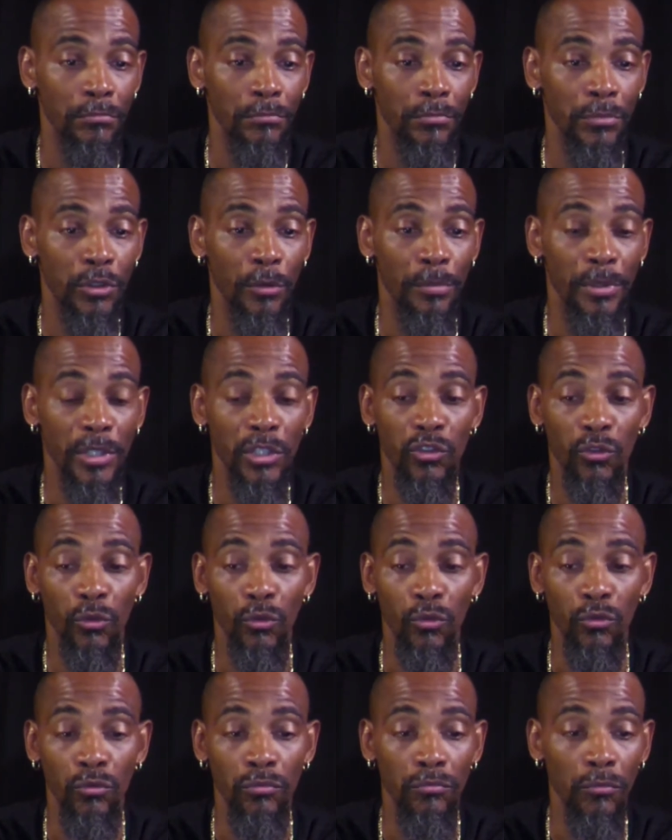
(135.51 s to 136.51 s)
to be
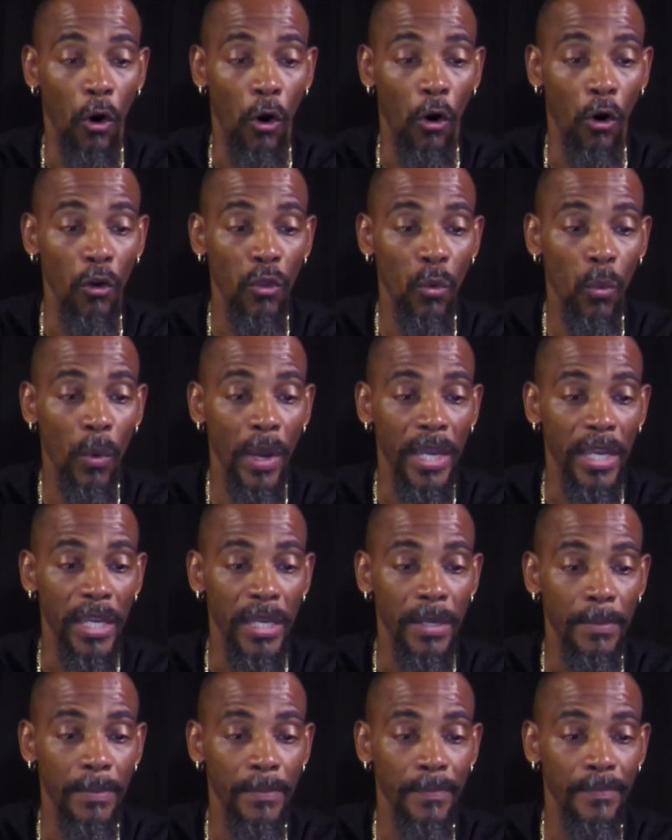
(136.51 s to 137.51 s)
true all the way.
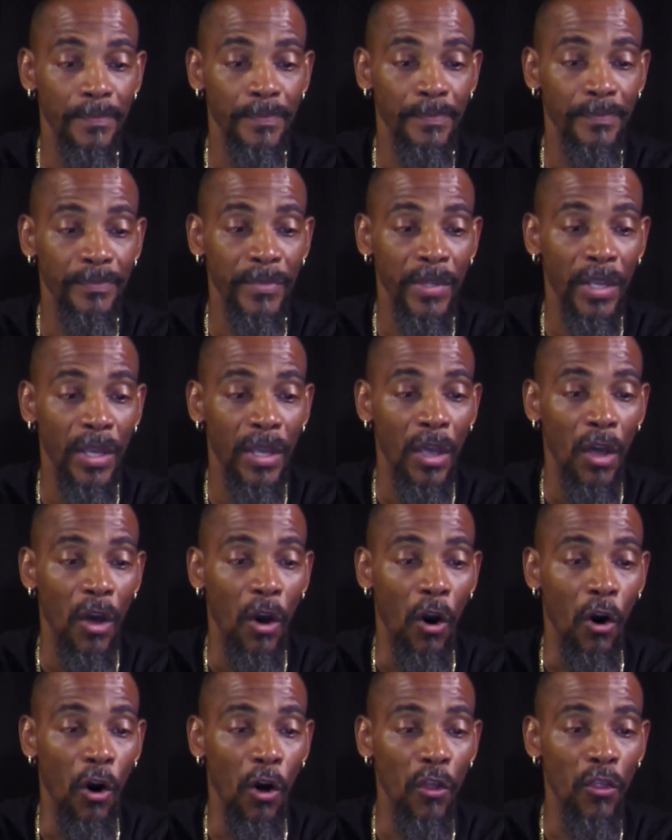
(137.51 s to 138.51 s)

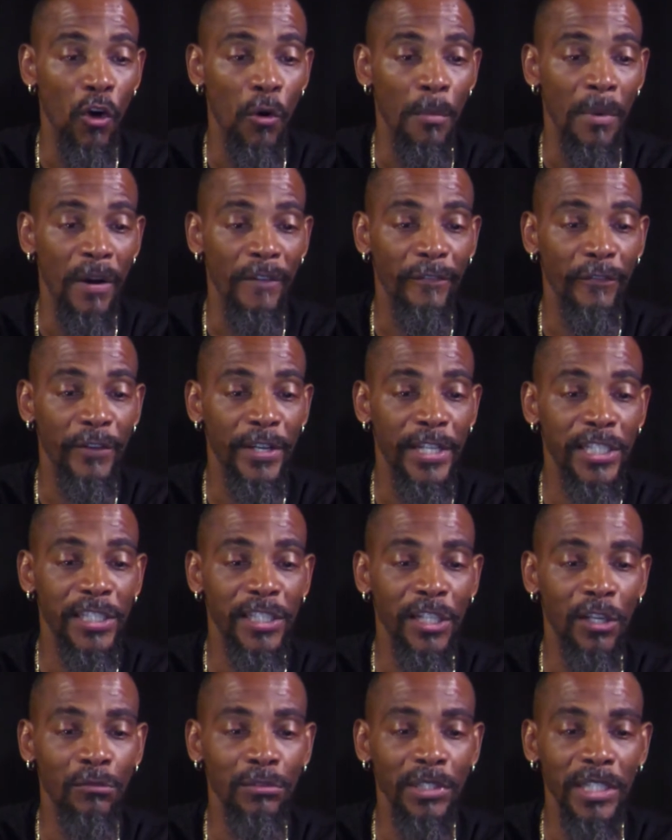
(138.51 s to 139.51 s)
Although my friend is
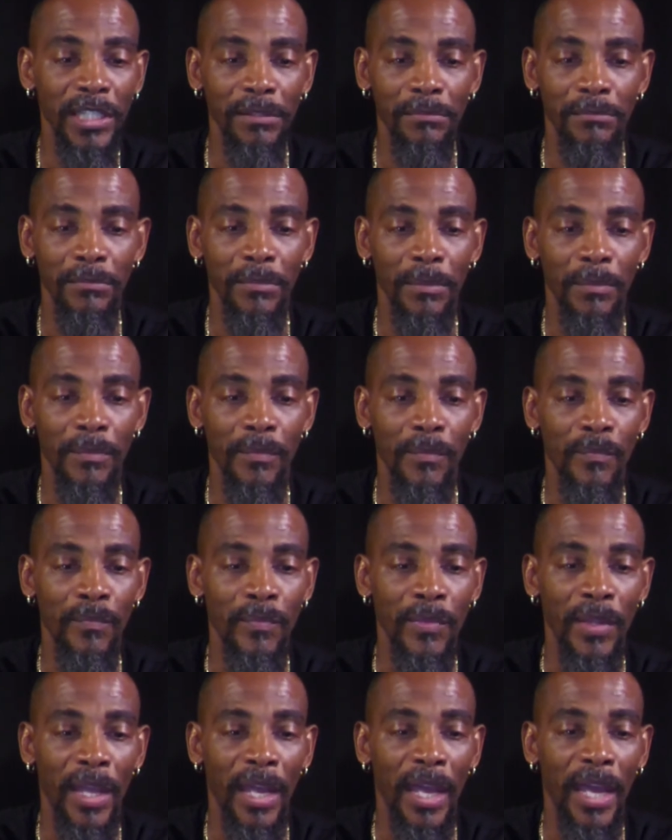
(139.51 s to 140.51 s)
lonely,
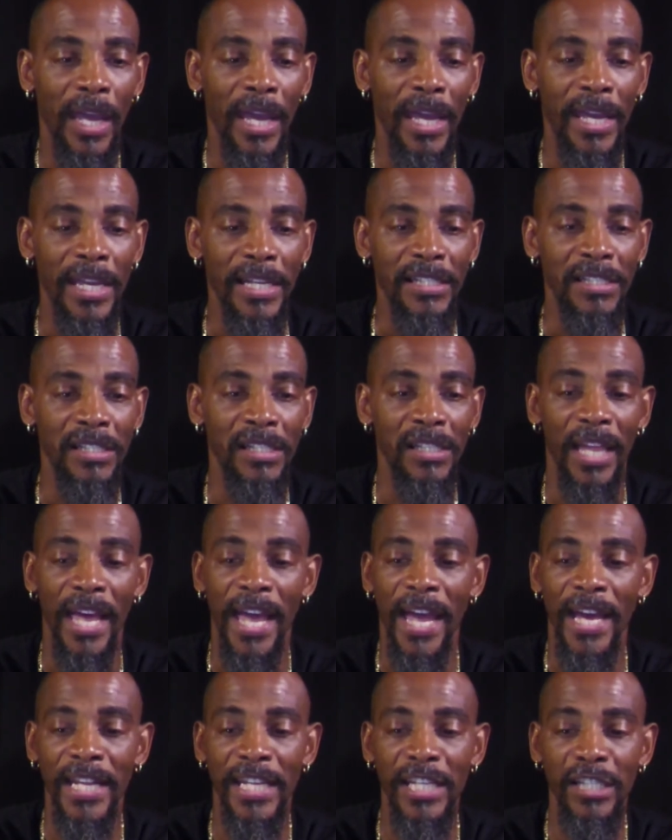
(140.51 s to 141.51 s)
he's
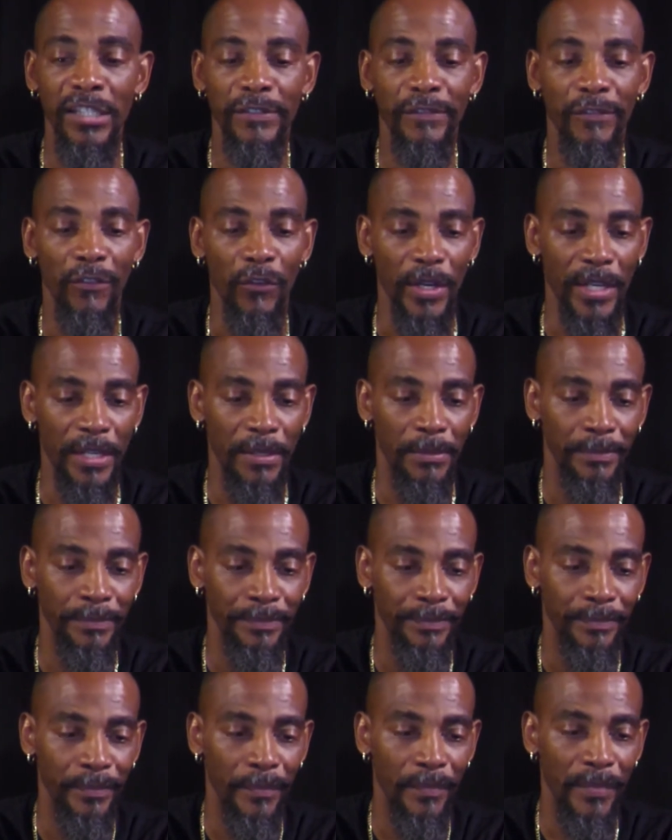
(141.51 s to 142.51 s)
glad he's free.
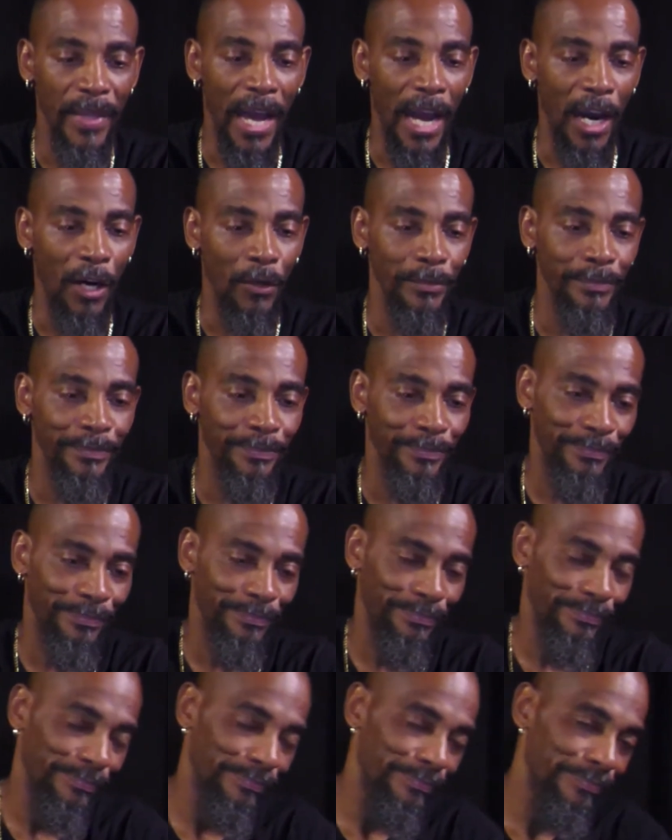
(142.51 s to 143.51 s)
Now,
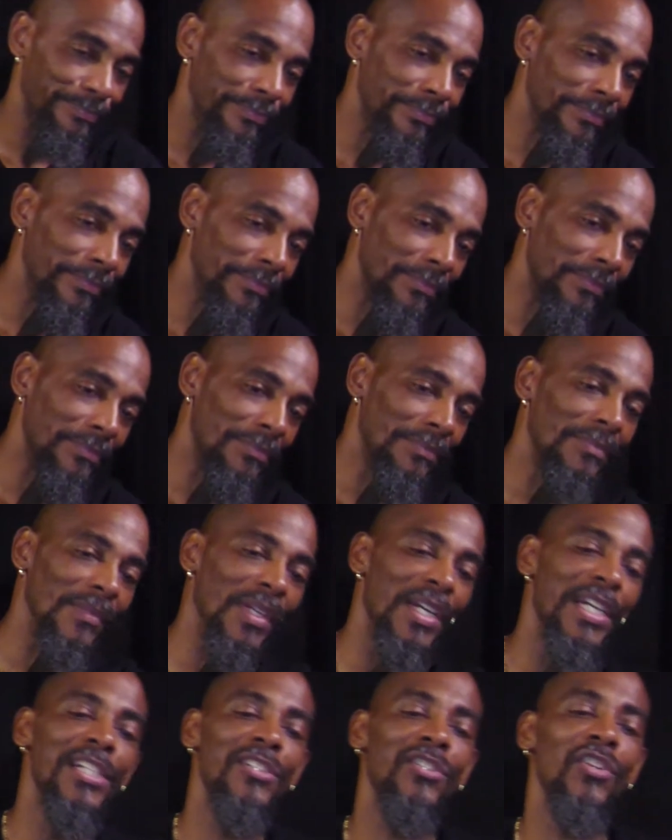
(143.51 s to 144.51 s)

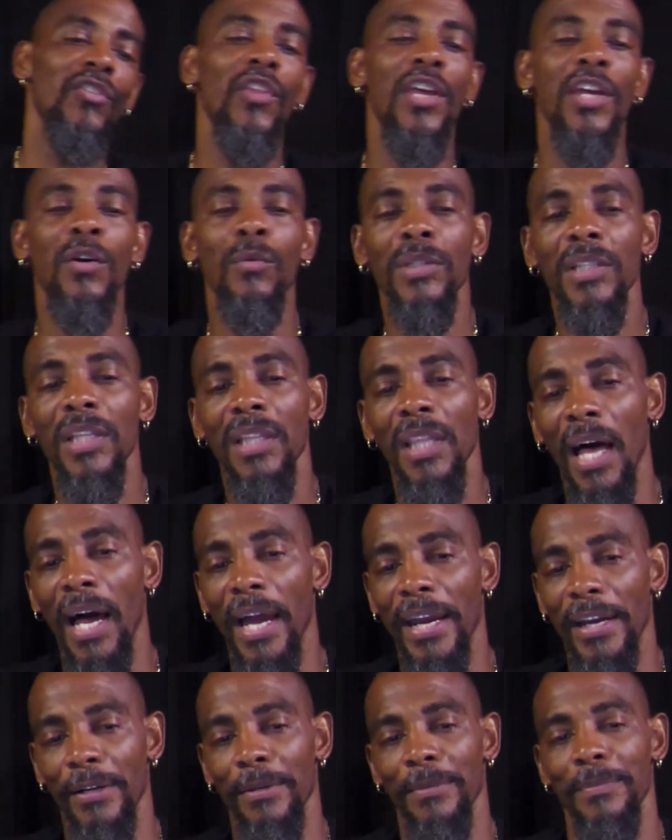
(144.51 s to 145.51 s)
here's the thing with the
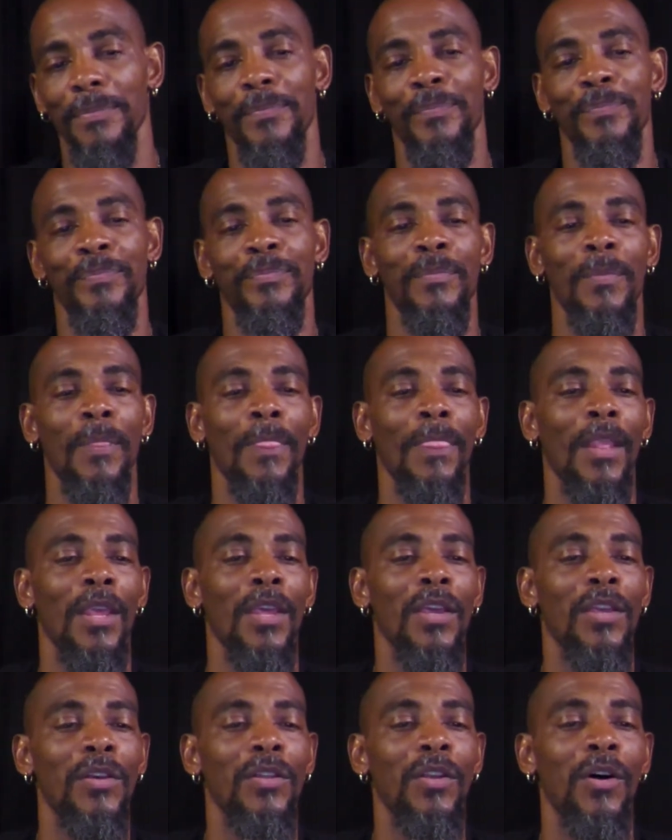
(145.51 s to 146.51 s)
liar.
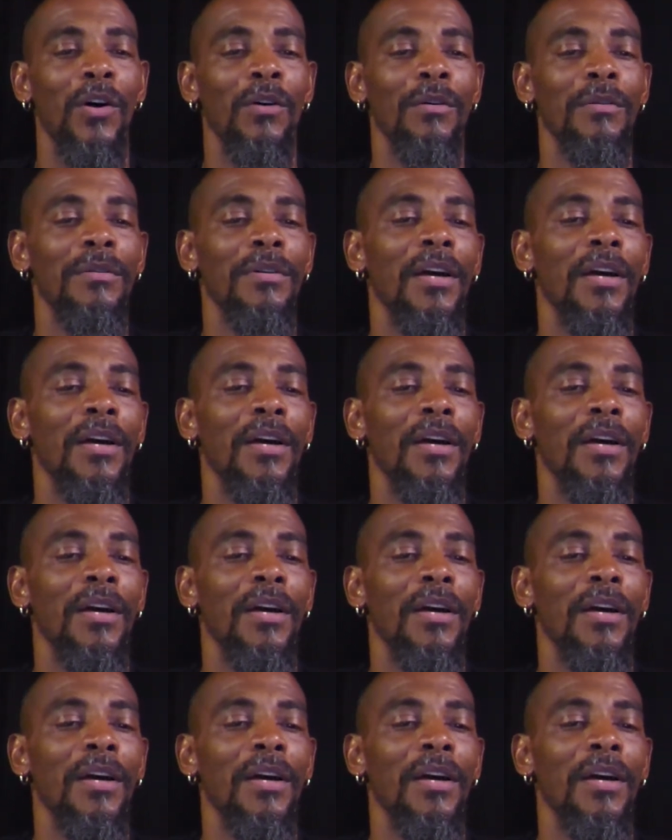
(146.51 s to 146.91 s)
You know,